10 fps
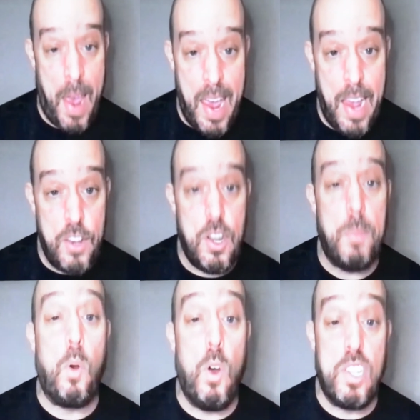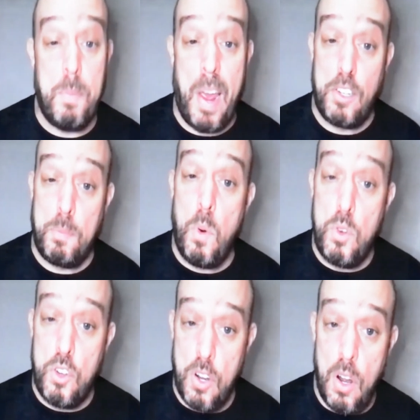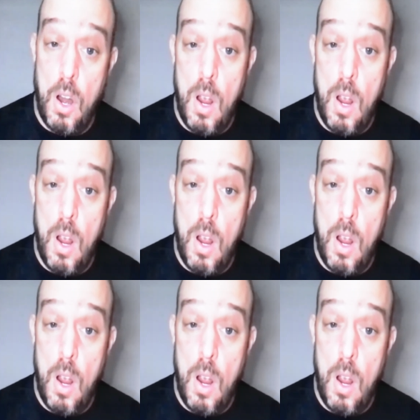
age and because of my exposure